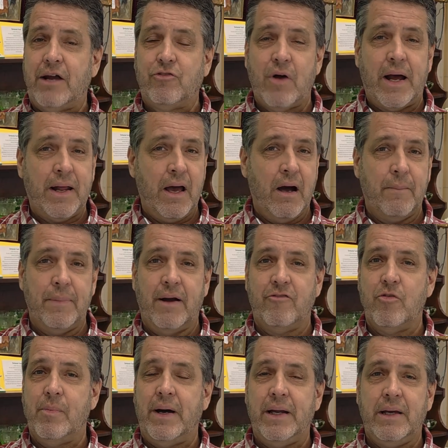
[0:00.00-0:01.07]
I try to help
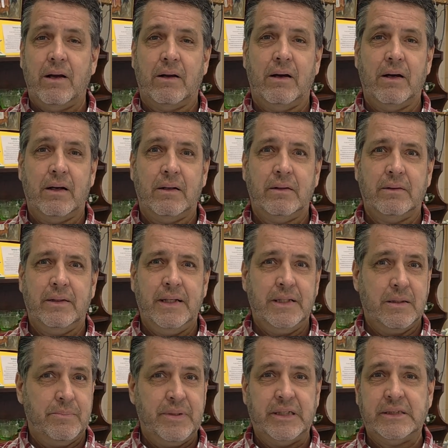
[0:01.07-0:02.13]
everybody
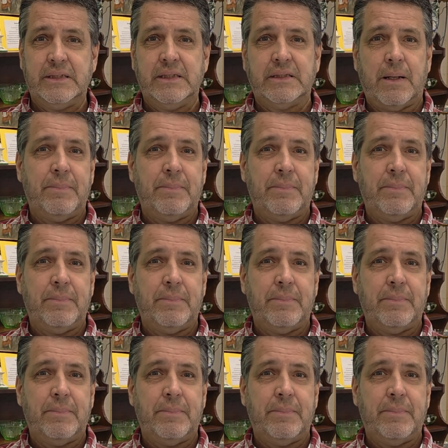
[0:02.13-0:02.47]
in the business